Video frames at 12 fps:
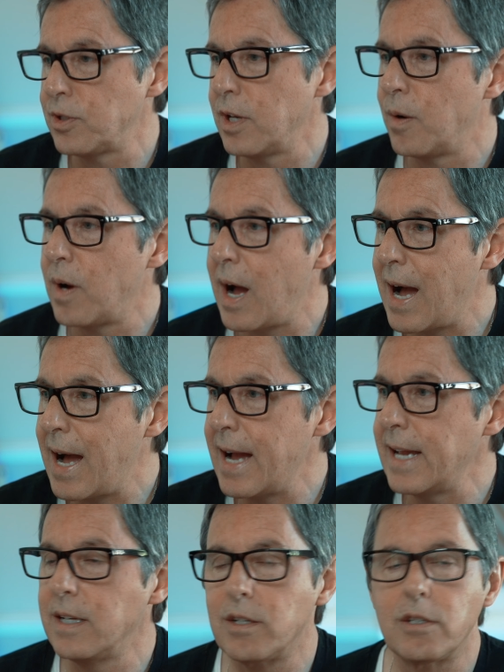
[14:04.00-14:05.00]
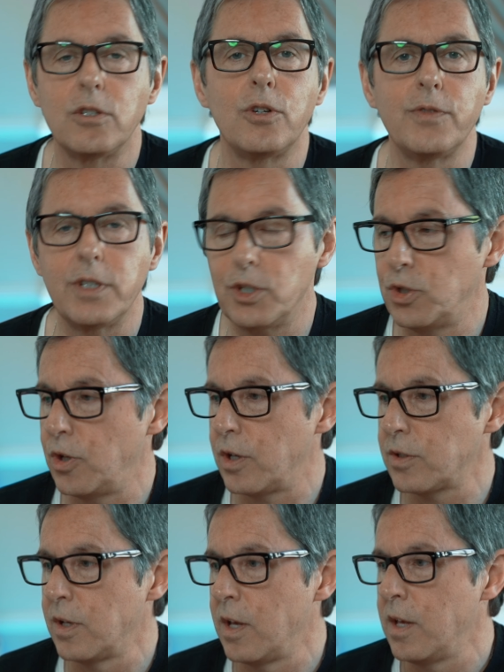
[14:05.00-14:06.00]
Now, I love this
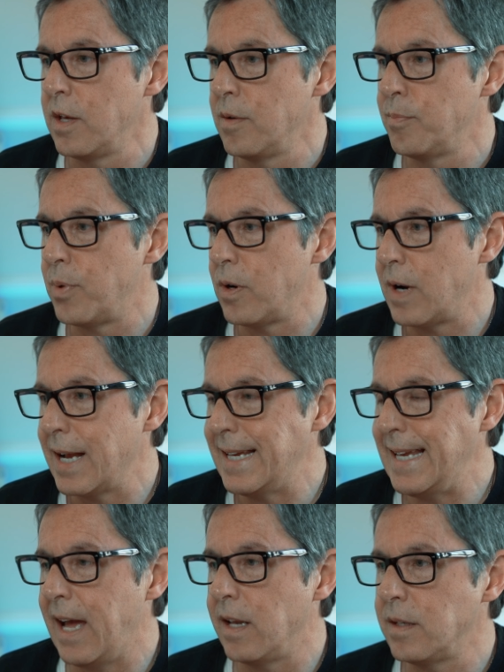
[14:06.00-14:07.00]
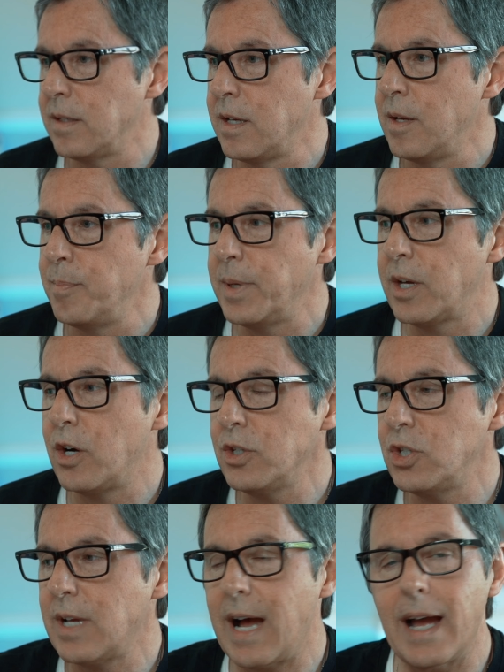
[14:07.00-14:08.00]
shot, but again,
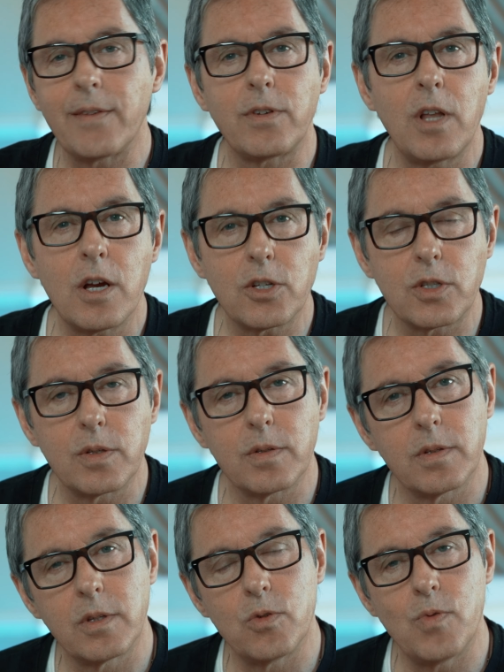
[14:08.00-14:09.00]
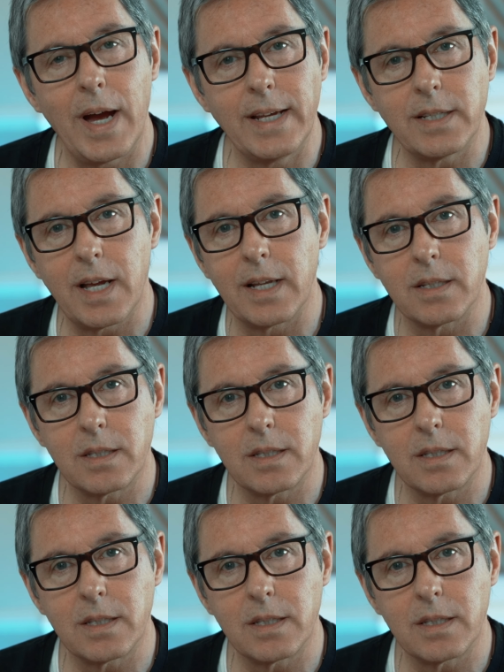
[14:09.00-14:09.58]
because I've lost the right-hand